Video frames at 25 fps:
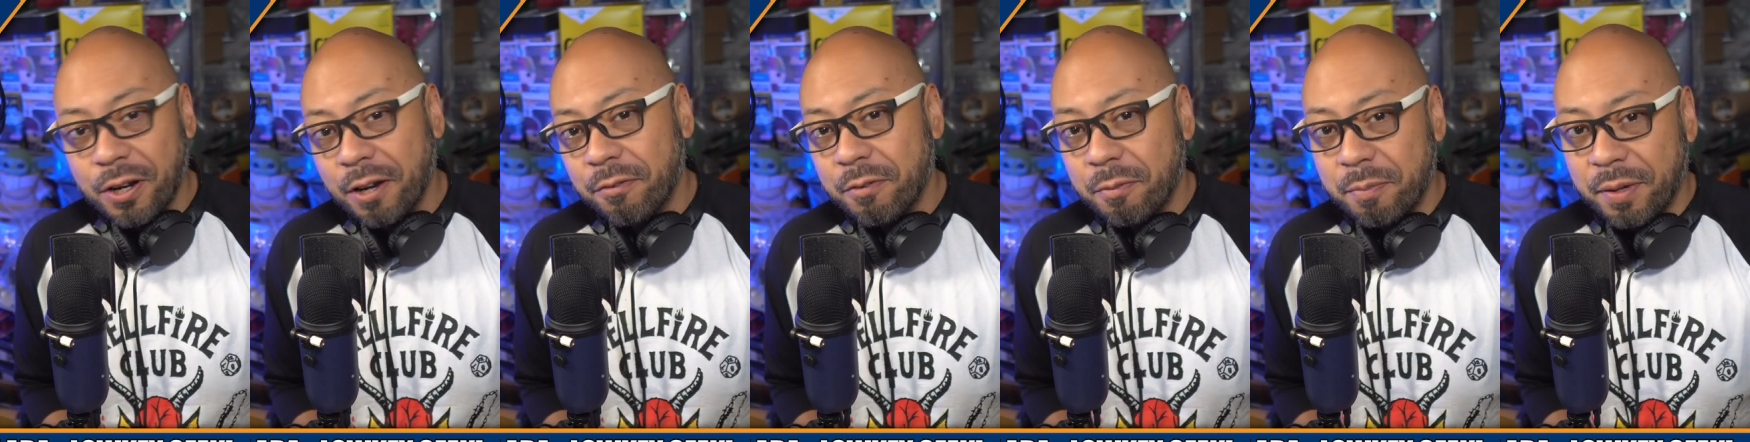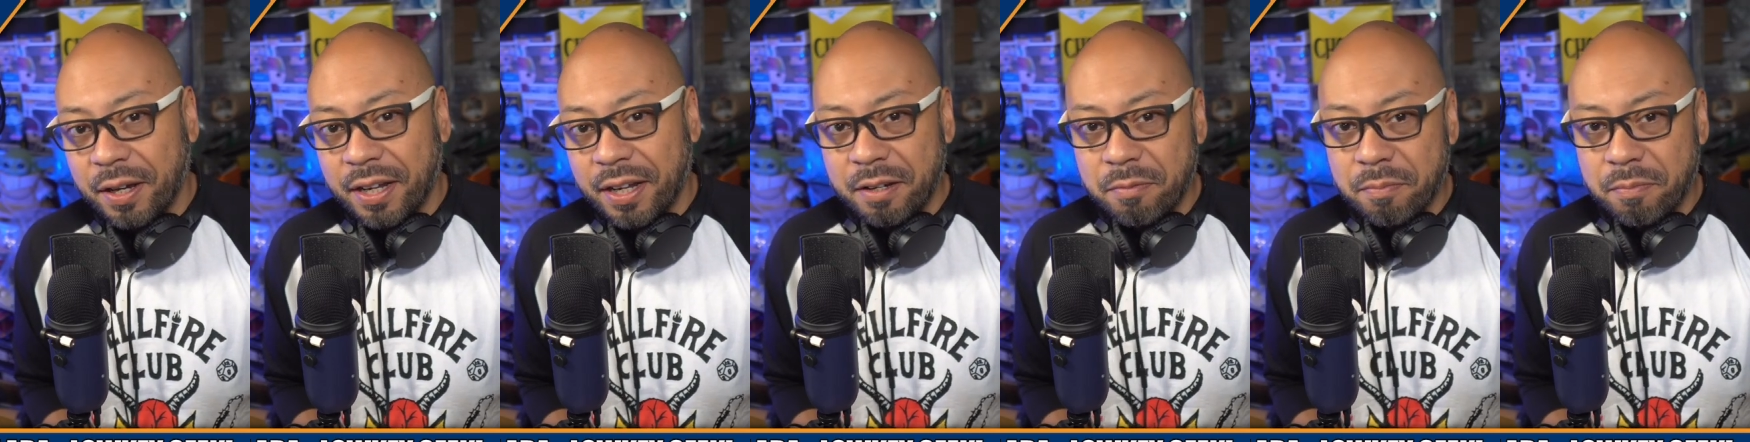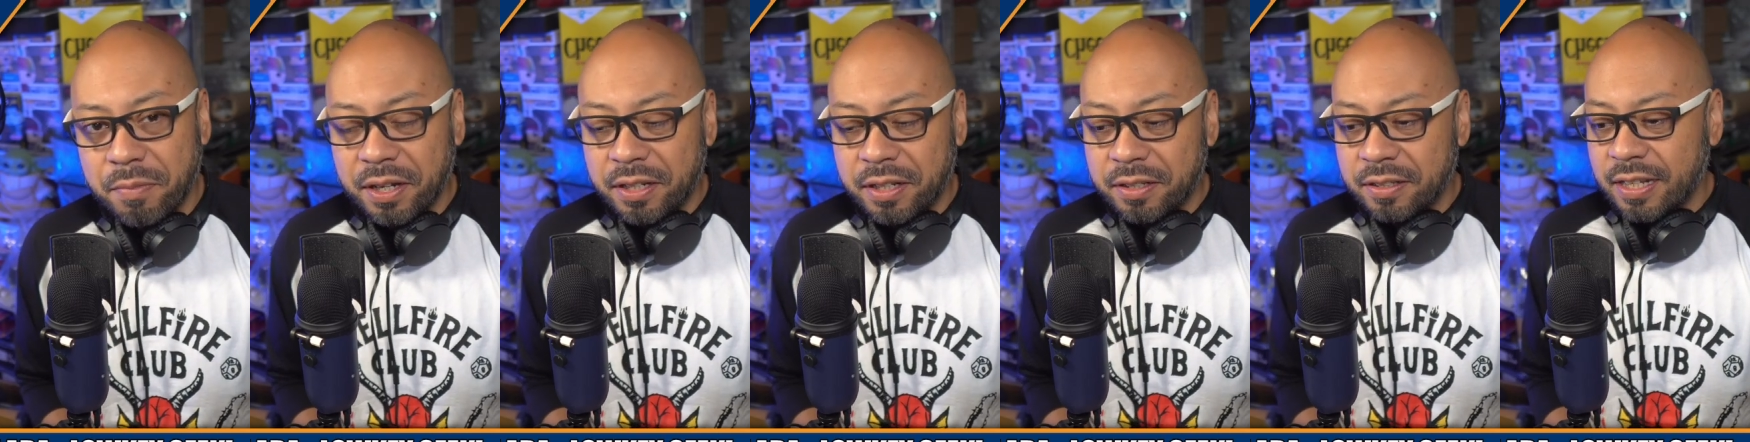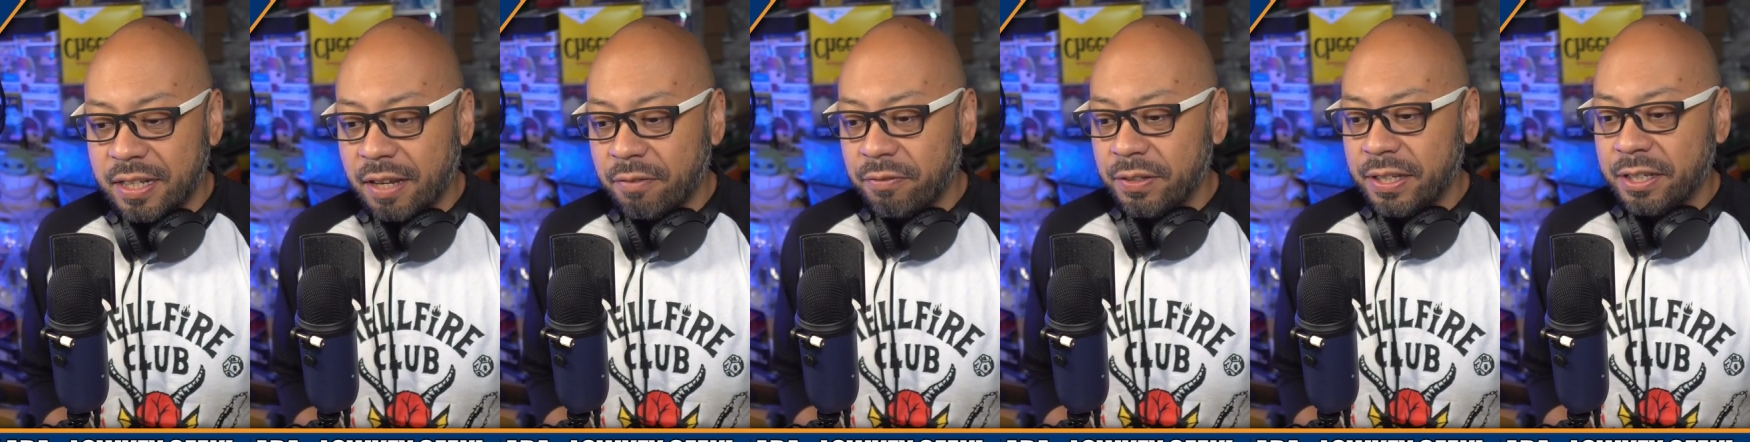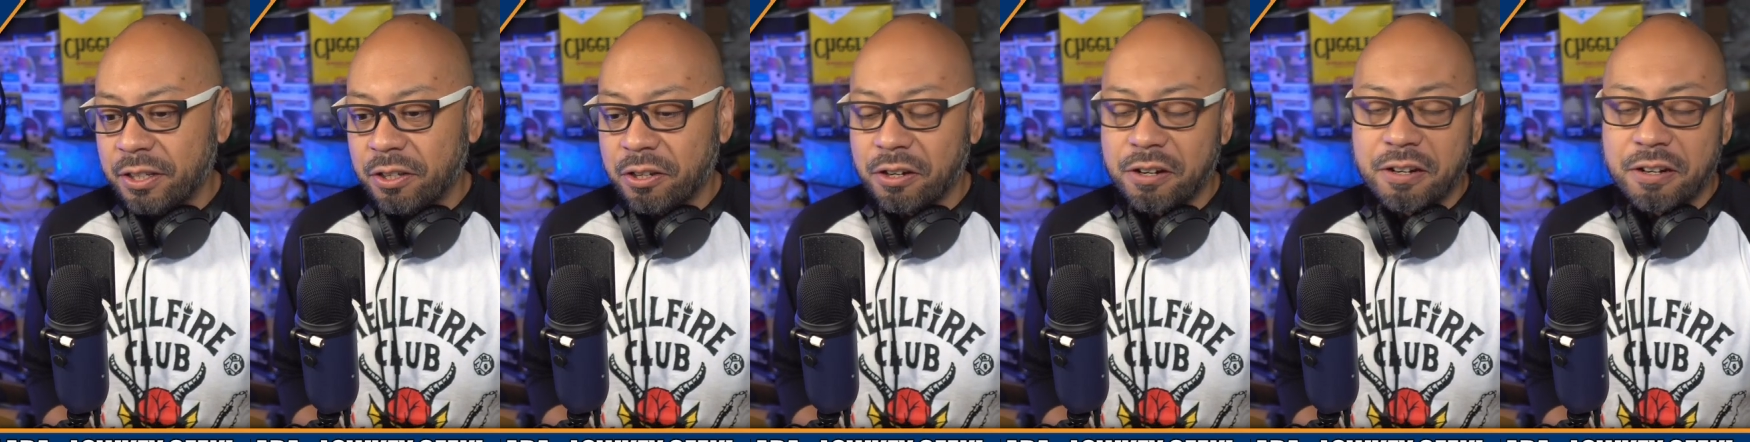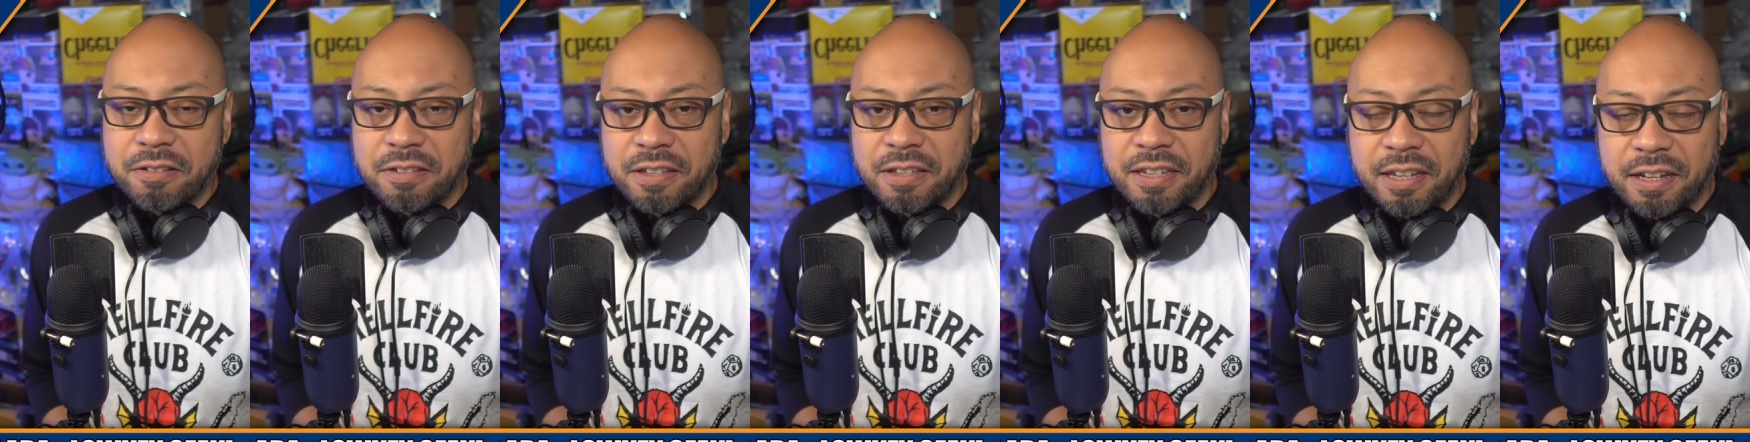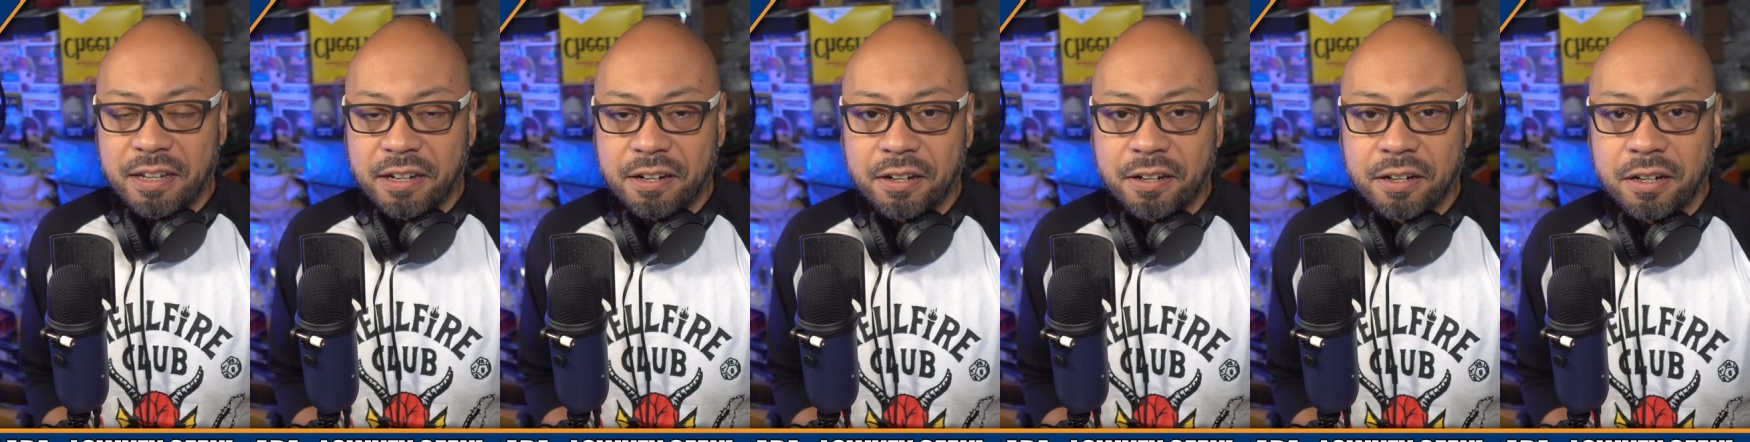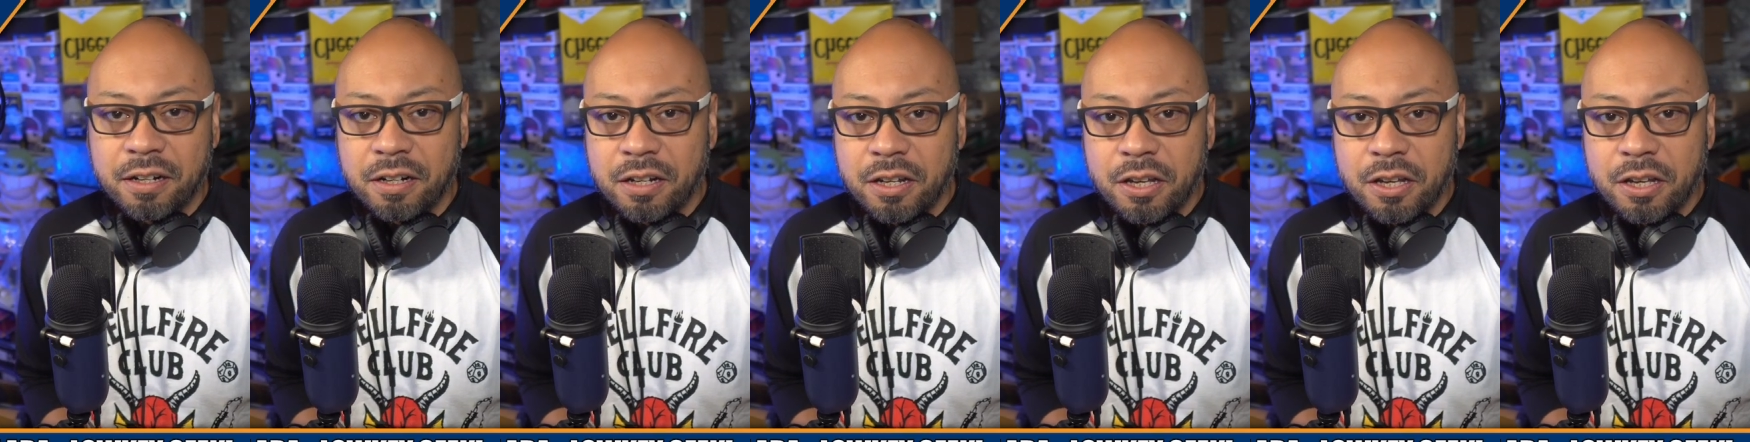everybody, but definitely curious to hear